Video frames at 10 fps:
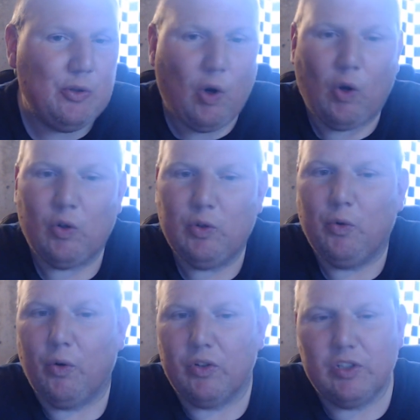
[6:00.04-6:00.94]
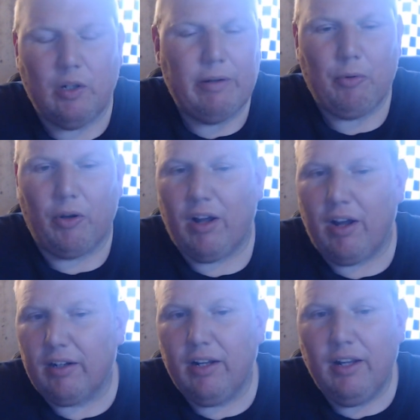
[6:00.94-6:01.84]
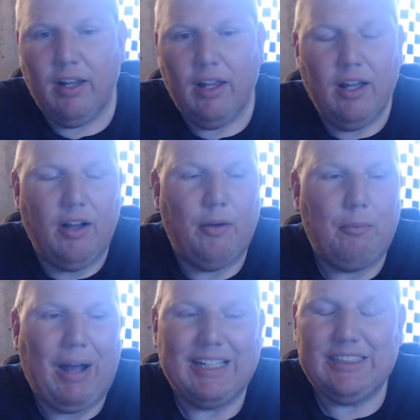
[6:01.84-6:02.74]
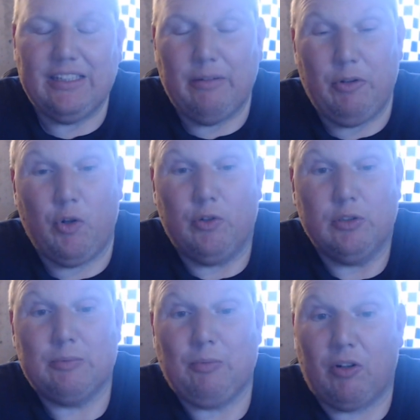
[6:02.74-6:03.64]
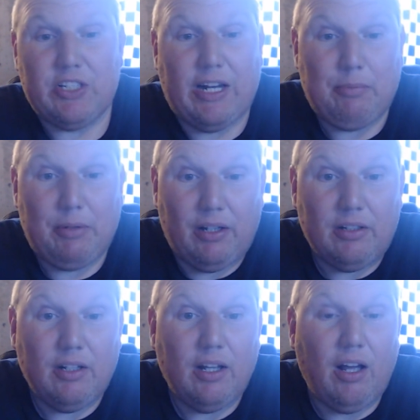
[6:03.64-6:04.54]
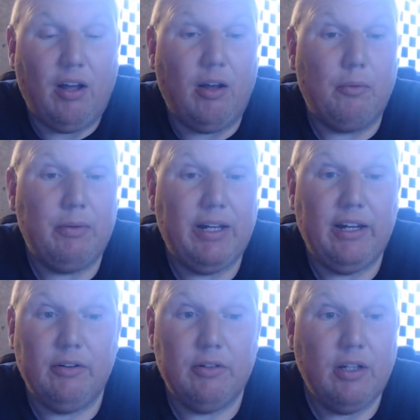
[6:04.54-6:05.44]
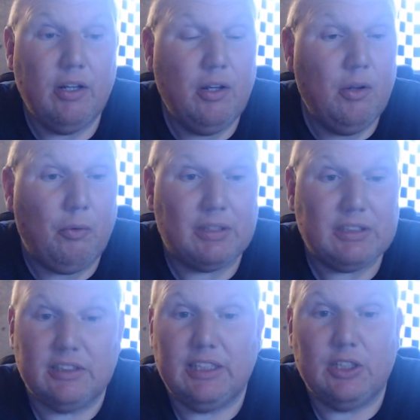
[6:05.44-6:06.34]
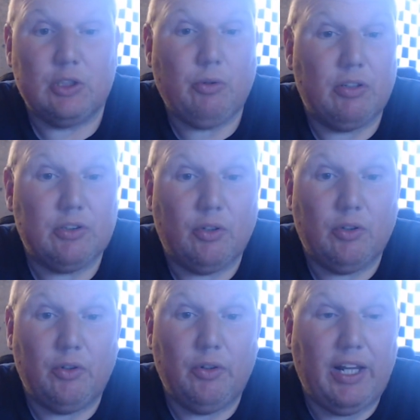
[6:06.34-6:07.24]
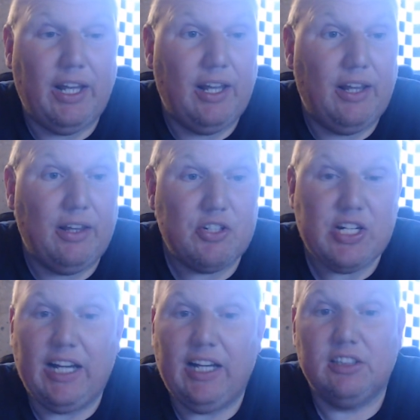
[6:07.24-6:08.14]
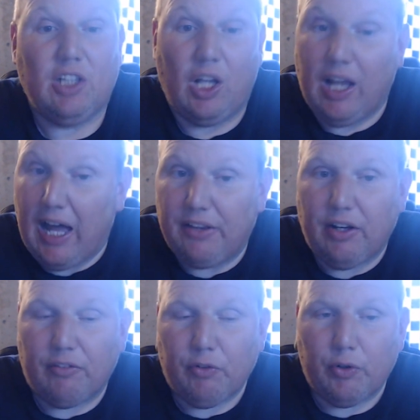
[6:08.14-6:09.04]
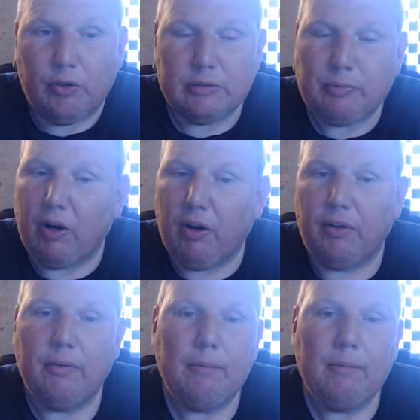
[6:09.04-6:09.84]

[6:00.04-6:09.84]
hardcore. John Wayne Murdoch, ICW No Holds Barred champion. He wrestles in the squared circle in the chains a lot there for No Holds Barred.